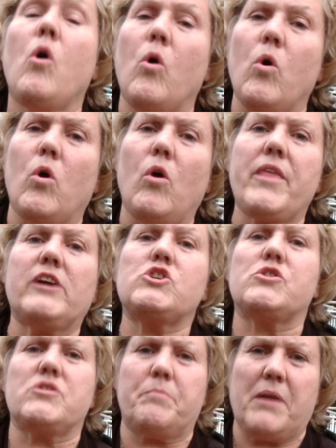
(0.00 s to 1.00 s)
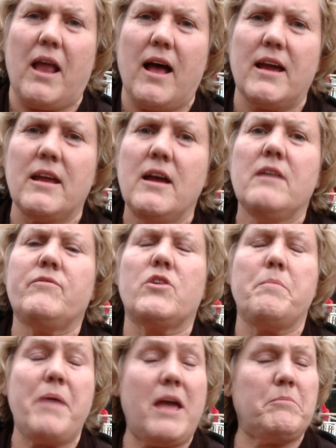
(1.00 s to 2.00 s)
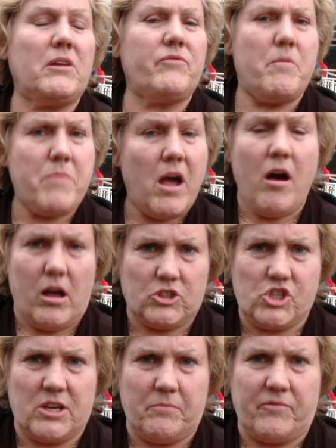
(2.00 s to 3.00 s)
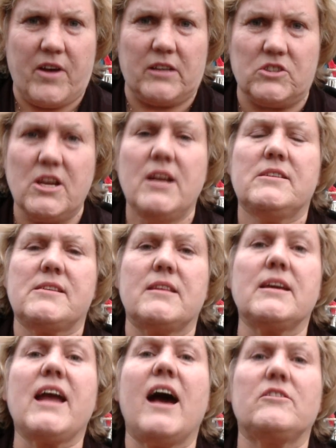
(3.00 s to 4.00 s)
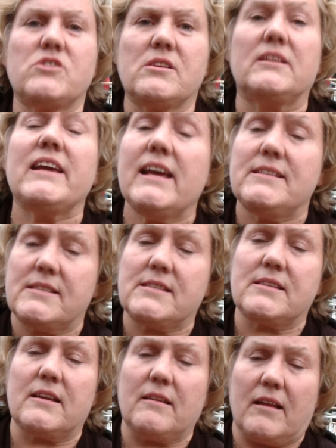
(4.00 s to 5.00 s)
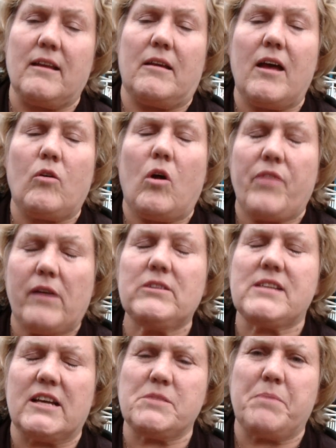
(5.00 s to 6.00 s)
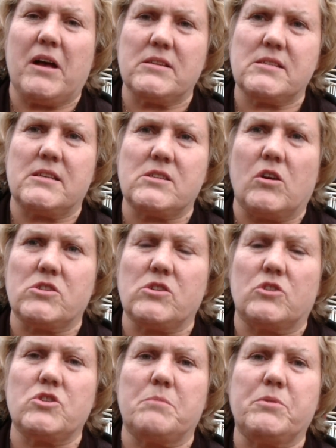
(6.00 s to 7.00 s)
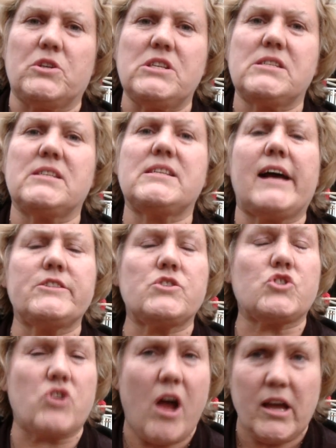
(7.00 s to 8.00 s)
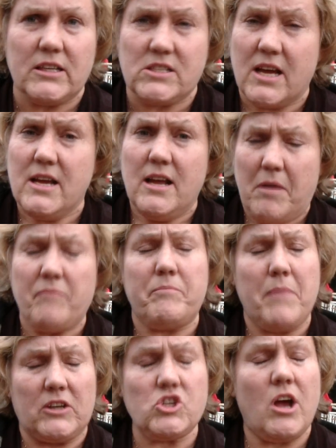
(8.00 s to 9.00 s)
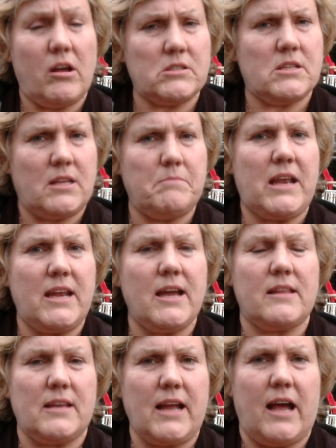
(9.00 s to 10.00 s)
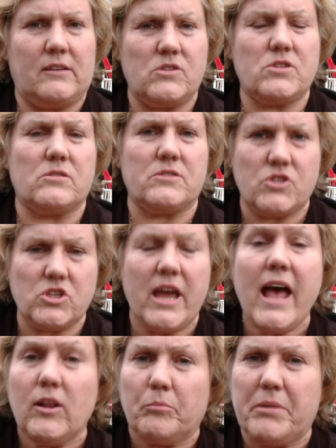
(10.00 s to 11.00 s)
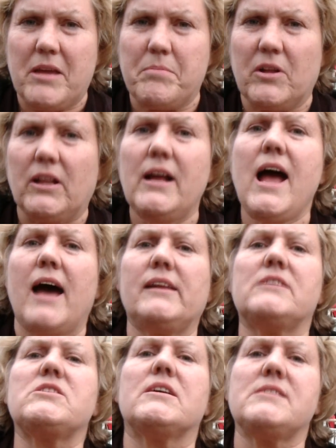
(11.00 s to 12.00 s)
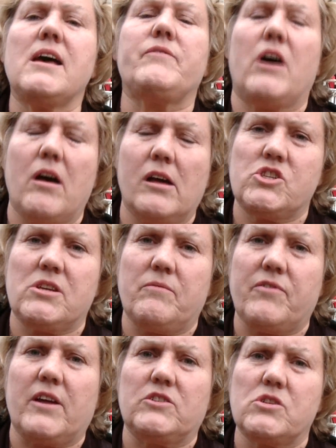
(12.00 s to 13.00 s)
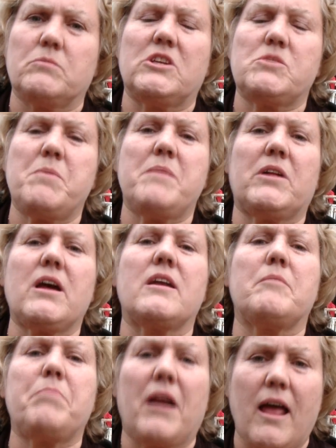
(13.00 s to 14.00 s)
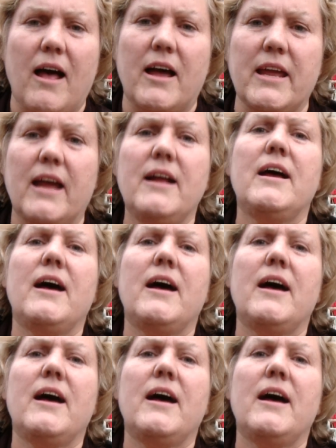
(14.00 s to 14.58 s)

or they should apply for a payment from the hardship fund. Southwark Council is, although it has passed this cost on to the poorest, it has tried much harder than many other councils to help people, and it does have a hardship fund to which people can apply